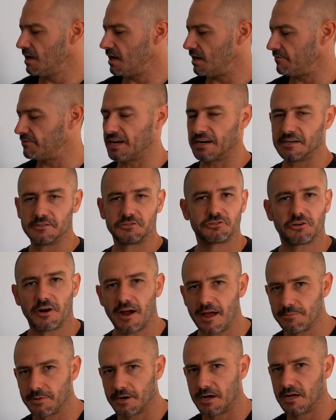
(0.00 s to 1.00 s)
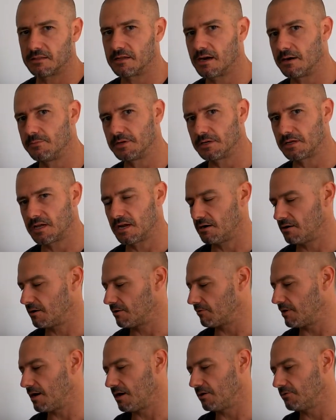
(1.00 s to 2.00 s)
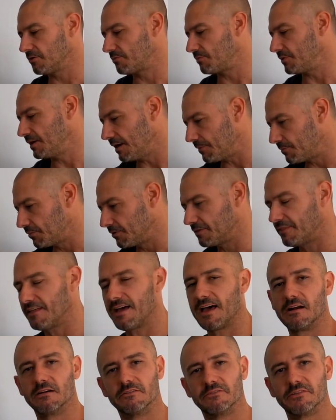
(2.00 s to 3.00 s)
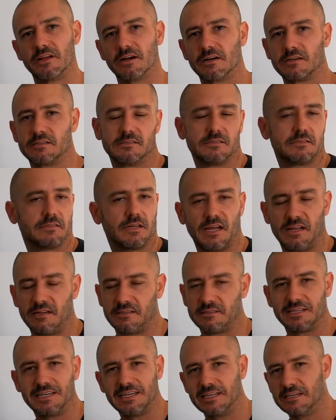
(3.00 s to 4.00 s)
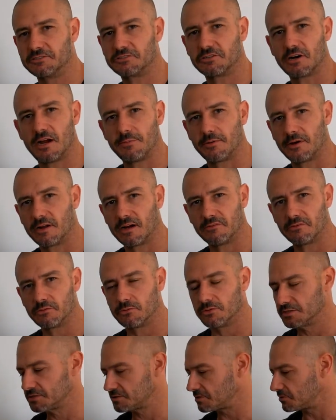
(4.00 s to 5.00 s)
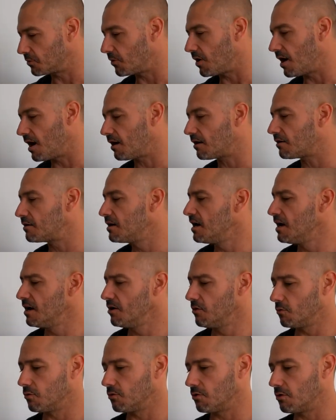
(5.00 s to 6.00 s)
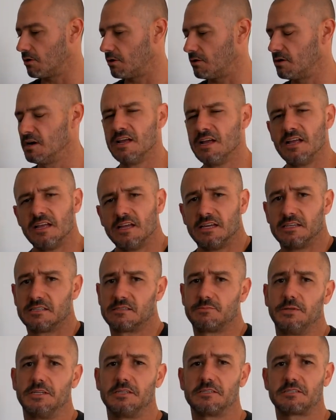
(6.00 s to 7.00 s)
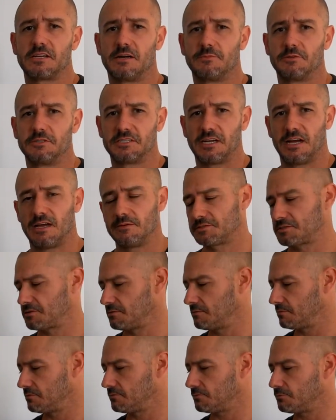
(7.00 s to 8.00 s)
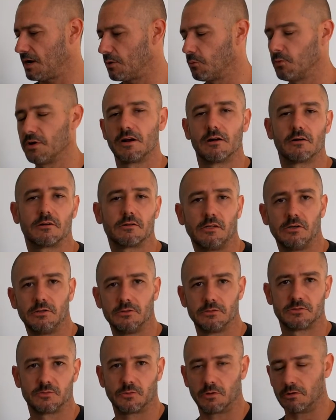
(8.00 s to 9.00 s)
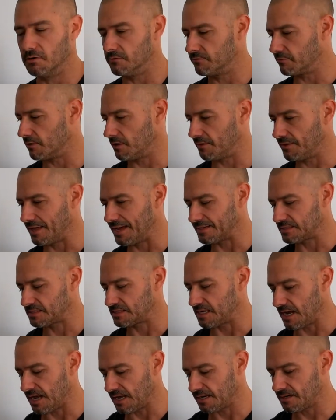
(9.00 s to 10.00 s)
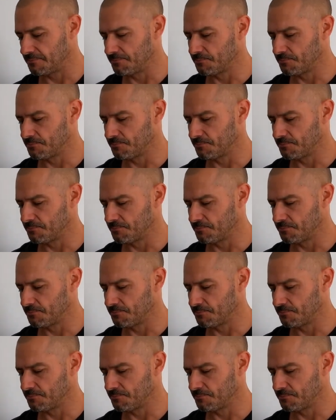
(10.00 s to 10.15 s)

I've got a tripod that I've been carrying around with me. I put that over there because I only need a tripod every once in a while. Or it's been summertime, so my winter clothes were over on that side.